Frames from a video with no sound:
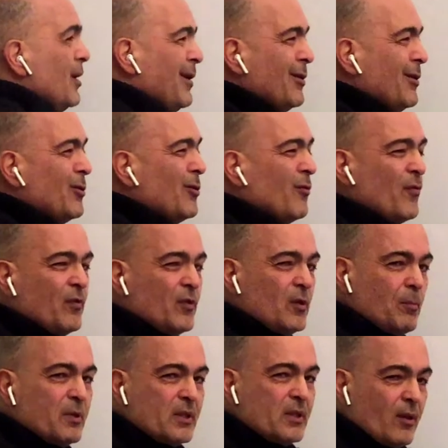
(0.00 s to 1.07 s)
you're
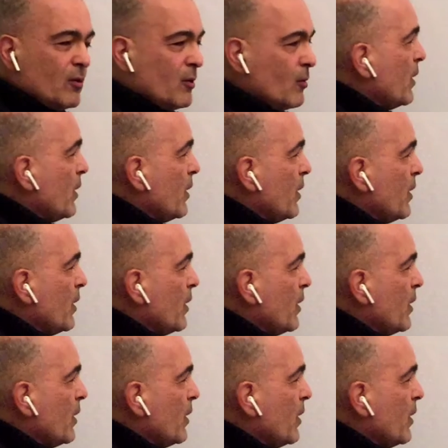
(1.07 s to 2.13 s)
50% of the way there.
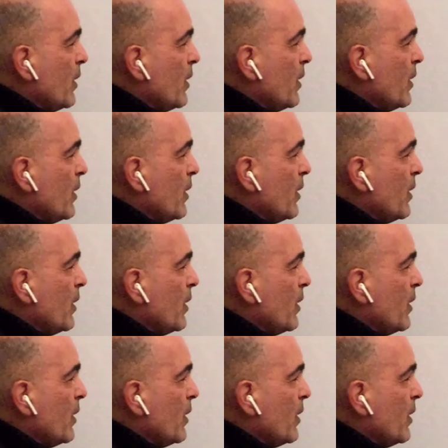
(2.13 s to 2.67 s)
So it's actually